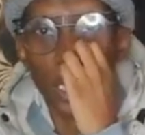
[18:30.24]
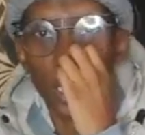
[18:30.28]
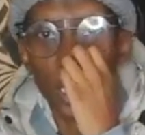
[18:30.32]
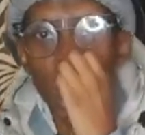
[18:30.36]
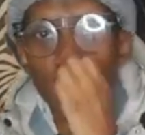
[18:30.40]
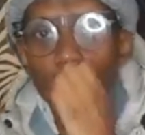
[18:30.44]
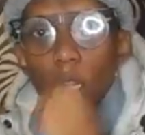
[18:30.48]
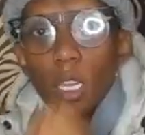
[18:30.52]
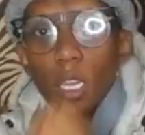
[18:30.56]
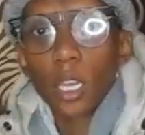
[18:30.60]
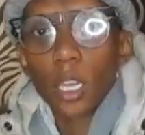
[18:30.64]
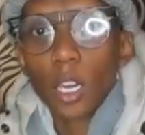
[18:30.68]

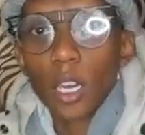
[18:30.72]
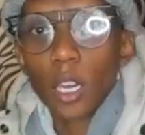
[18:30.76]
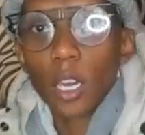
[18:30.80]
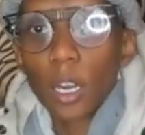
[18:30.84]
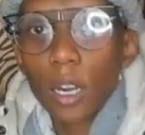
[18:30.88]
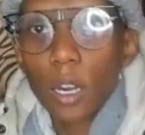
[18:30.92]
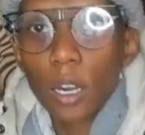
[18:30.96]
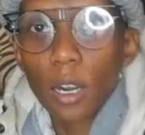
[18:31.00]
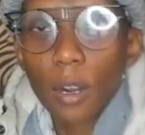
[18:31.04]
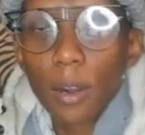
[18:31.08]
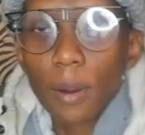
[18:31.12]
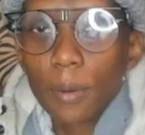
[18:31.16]
Robert
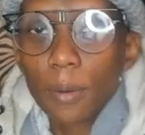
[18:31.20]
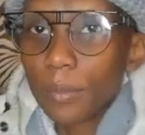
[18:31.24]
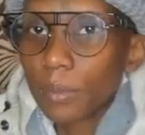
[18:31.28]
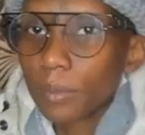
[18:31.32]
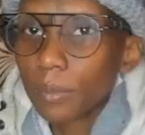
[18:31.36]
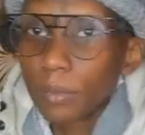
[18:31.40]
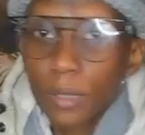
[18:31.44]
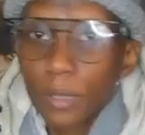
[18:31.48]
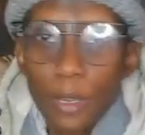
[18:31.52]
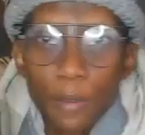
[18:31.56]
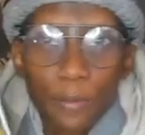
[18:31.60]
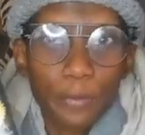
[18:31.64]

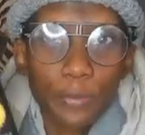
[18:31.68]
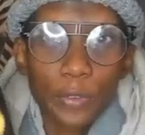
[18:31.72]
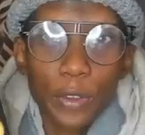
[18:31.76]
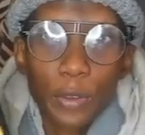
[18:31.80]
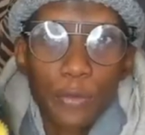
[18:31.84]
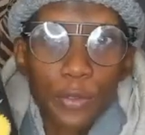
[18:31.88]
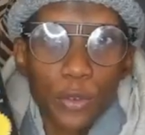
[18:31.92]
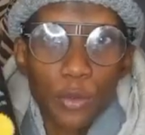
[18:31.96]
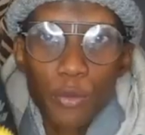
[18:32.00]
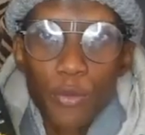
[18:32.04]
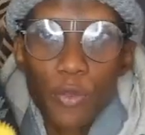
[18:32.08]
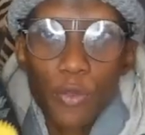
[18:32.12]
Kiyosaki.
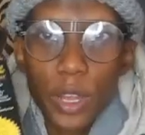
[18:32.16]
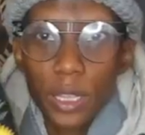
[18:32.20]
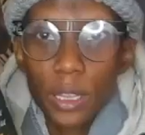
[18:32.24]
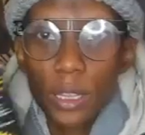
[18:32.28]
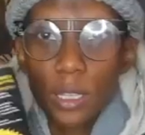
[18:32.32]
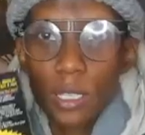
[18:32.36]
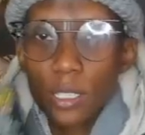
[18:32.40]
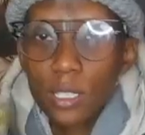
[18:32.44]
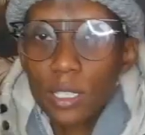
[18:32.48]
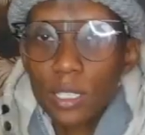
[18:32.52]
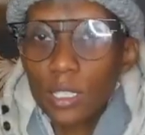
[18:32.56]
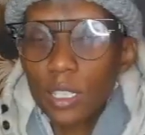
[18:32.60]

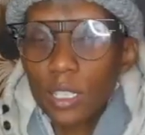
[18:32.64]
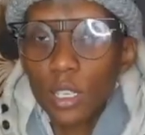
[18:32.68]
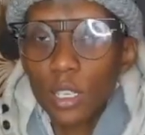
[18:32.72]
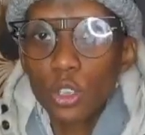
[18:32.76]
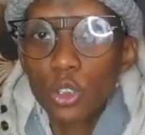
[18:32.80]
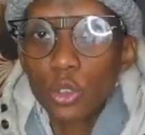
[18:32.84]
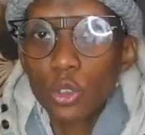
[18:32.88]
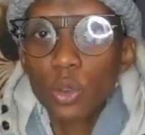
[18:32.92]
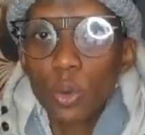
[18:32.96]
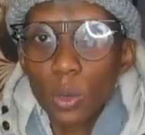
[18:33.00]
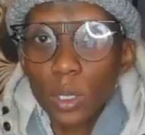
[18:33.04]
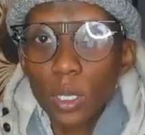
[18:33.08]

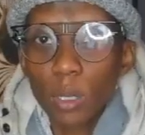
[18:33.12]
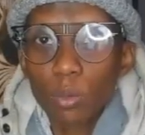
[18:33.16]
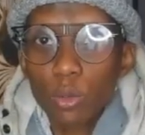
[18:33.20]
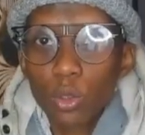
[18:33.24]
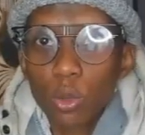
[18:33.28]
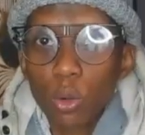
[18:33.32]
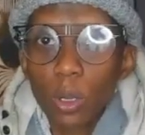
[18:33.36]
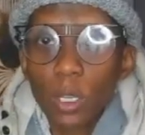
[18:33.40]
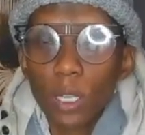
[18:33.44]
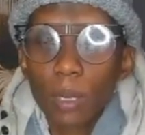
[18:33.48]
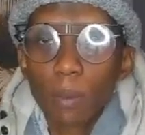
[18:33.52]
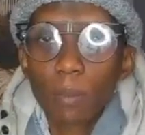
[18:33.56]
If you
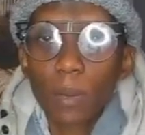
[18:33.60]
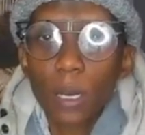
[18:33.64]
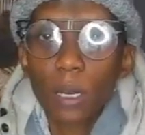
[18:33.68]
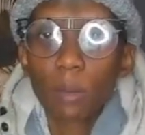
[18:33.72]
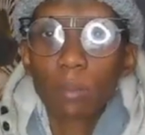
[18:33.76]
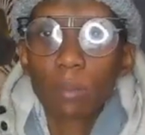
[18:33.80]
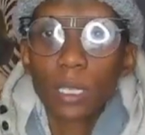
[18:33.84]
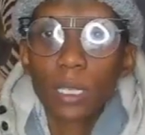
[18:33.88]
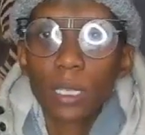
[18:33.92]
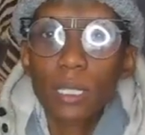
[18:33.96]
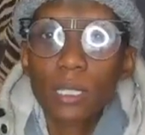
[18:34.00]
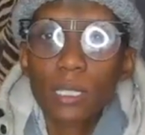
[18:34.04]
read this,
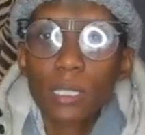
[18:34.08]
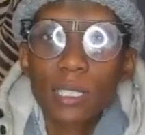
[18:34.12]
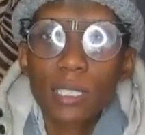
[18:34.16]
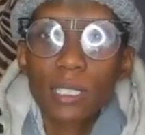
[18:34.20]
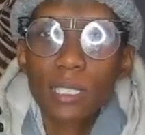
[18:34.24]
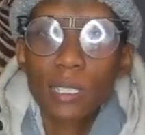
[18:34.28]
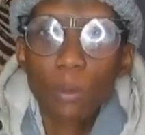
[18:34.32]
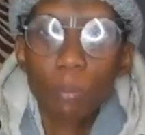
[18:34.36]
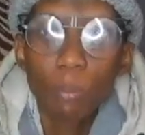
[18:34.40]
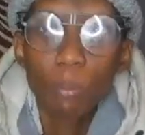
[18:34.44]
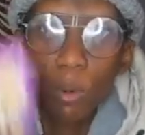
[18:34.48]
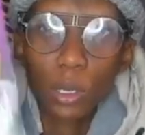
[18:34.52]
then you know what
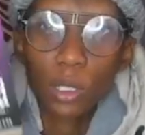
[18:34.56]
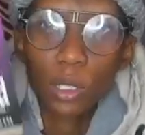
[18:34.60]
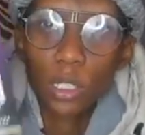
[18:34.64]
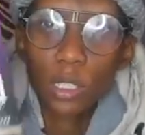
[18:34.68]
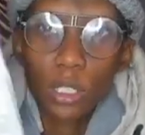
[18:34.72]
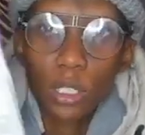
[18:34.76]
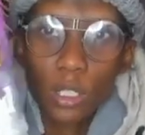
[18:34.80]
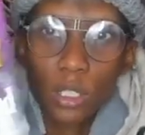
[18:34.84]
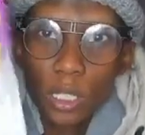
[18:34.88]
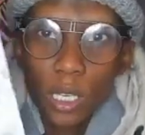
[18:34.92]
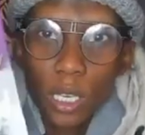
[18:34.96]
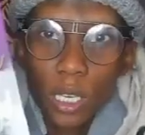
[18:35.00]
I'm talking
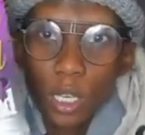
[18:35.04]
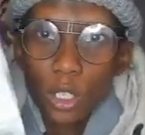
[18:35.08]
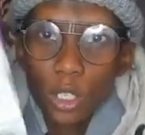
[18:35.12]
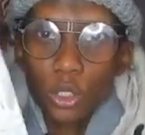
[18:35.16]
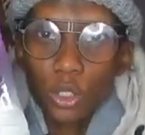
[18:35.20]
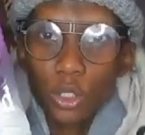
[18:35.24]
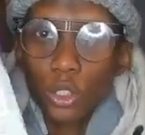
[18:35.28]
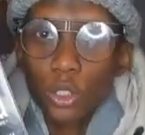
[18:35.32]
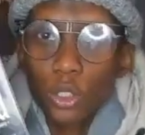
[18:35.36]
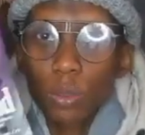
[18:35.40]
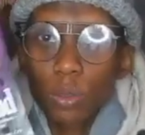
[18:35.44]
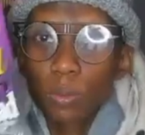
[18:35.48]
about. But
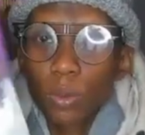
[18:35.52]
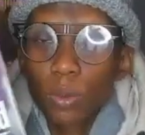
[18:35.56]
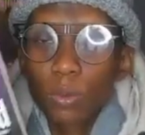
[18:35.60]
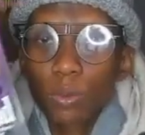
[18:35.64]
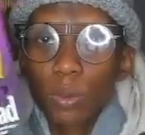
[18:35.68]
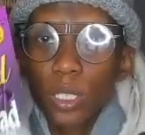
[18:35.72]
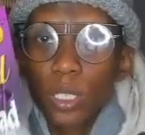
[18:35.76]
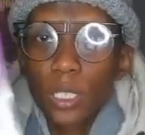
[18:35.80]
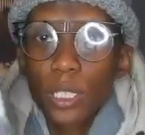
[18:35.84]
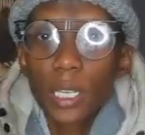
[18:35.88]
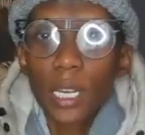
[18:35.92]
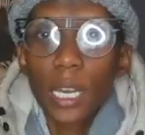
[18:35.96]
this is the
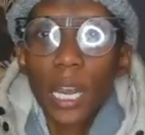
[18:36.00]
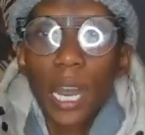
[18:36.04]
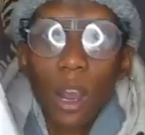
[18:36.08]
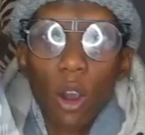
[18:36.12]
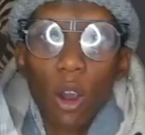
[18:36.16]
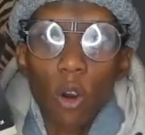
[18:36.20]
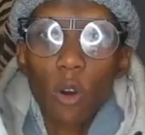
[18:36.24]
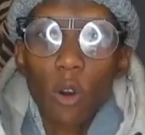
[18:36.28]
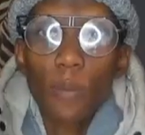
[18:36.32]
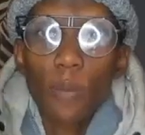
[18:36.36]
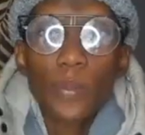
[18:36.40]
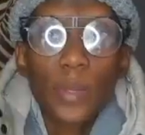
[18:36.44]
book that
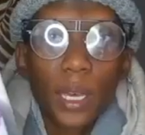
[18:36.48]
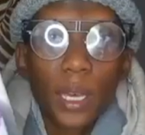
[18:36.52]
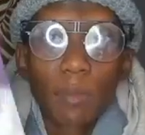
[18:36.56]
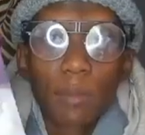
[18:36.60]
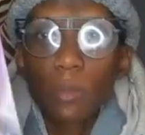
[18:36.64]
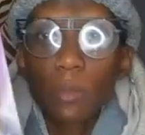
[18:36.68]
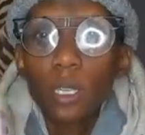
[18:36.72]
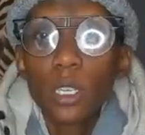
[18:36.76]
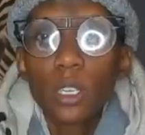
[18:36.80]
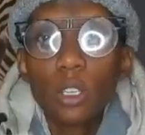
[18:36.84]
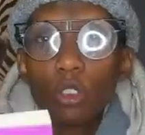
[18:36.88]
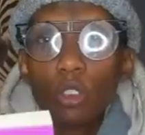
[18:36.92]
you should
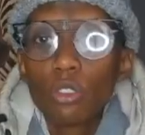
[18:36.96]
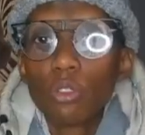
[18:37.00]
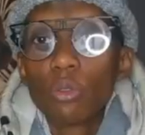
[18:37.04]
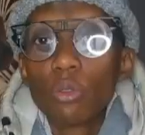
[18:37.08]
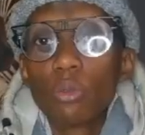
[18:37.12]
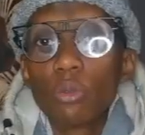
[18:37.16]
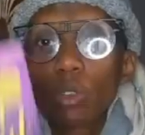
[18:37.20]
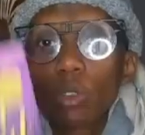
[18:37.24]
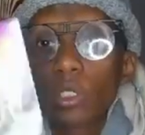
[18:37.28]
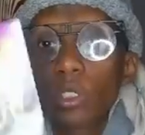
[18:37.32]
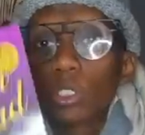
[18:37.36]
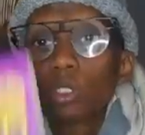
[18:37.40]
be reading.
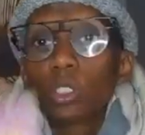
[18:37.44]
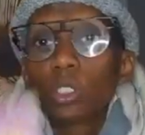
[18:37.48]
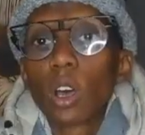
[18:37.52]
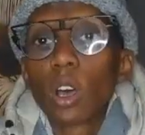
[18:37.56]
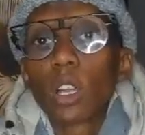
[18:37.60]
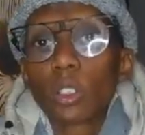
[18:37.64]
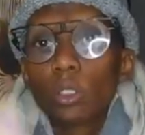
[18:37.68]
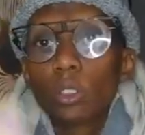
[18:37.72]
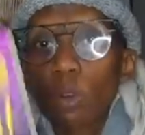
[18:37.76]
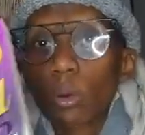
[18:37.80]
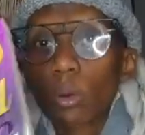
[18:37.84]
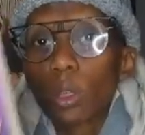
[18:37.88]
I hope
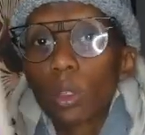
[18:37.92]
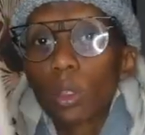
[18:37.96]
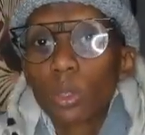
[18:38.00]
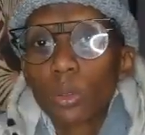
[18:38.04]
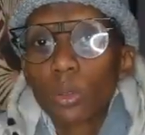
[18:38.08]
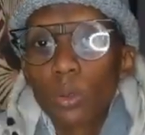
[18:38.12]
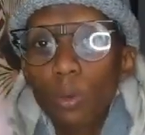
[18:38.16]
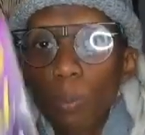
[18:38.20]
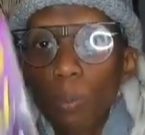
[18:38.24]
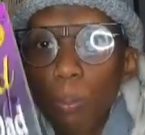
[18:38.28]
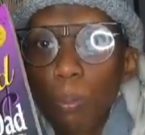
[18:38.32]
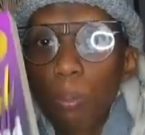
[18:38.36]
that me and
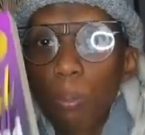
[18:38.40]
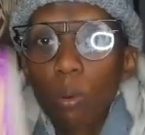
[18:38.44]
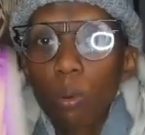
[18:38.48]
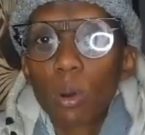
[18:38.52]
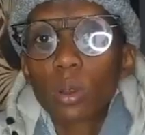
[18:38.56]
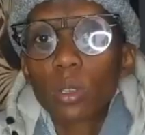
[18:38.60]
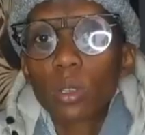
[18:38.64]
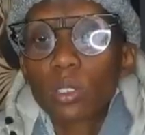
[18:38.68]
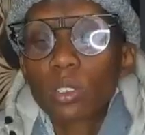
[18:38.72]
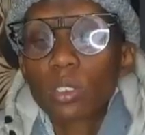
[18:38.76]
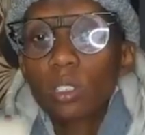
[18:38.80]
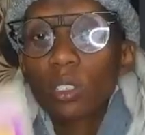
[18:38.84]
you will
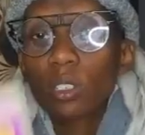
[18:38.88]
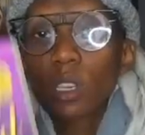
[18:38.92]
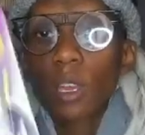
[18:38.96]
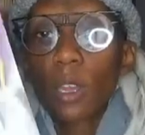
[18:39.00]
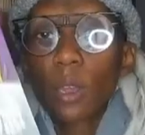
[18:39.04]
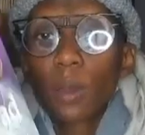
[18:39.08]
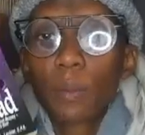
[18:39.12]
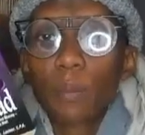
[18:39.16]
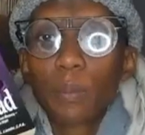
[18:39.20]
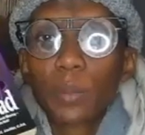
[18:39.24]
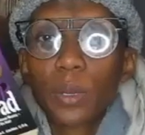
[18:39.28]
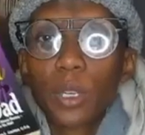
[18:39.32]
start
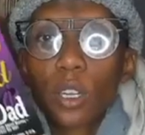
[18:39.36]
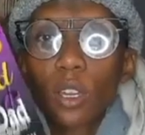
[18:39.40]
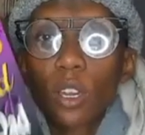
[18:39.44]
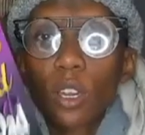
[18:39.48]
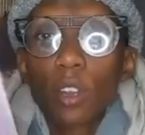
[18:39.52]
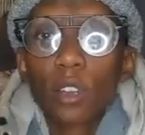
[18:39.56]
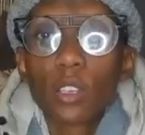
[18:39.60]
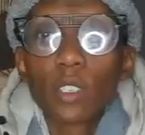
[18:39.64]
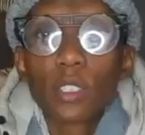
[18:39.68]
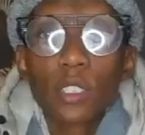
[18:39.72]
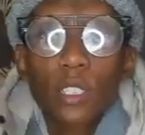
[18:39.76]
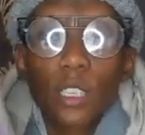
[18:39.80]
going through
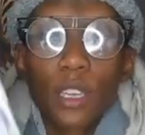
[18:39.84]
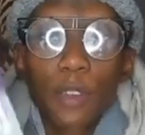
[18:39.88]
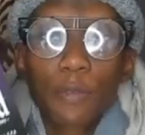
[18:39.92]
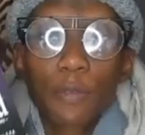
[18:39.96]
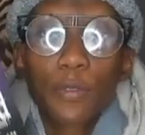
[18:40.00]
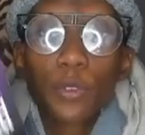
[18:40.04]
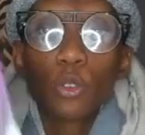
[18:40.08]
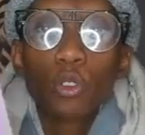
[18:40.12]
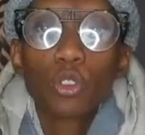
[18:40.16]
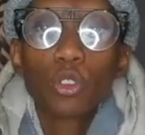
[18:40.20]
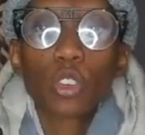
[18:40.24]
books.